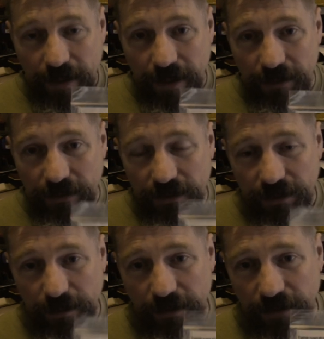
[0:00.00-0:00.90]
And
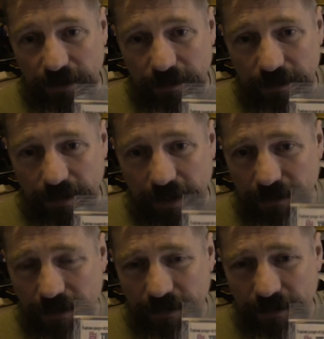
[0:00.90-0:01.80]
some of them,
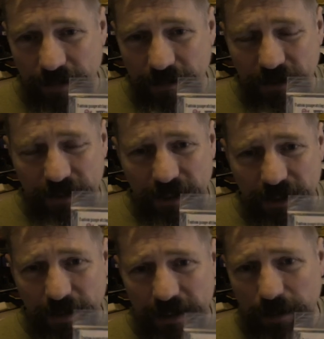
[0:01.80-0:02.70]
I've just,
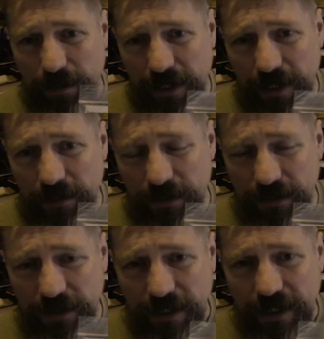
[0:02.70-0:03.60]
especially plain ones,
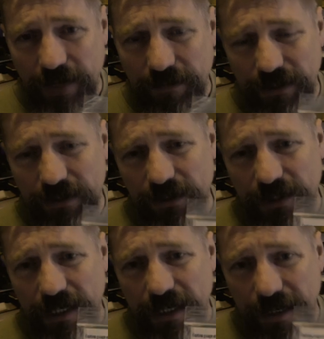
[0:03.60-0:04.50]
have had such
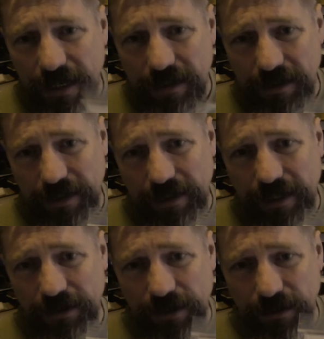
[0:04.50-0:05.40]
little
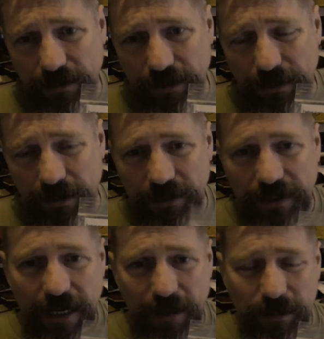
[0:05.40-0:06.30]
electrical response. The
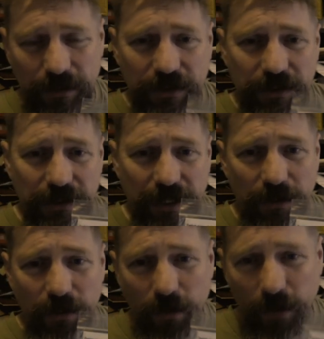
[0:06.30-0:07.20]
output's so
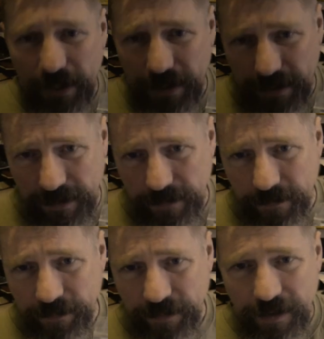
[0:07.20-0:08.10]
weak.
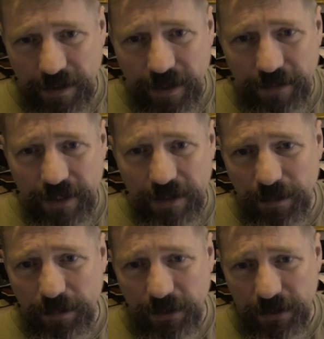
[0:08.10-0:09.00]
And then you
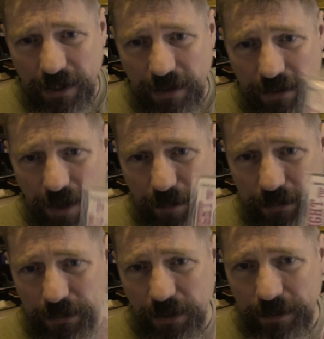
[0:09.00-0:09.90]
put on a
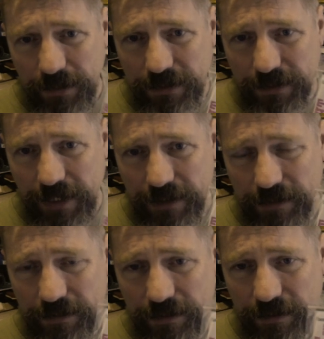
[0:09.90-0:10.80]
proper set
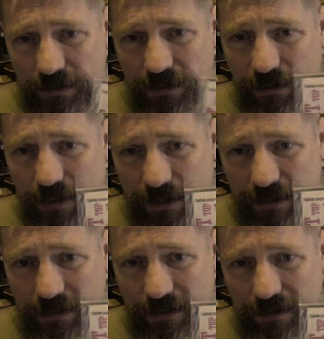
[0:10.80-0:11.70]
of
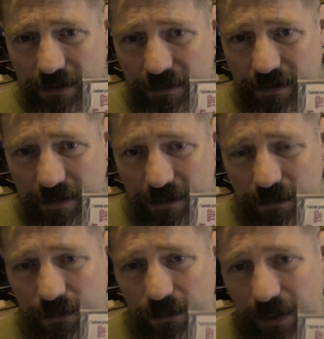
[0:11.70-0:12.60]
strings and you
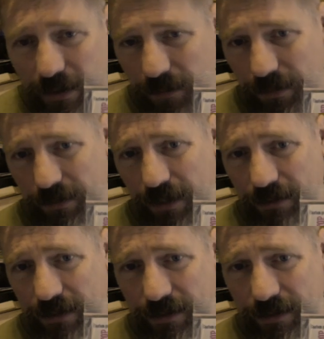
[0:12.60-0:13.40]
really will notice the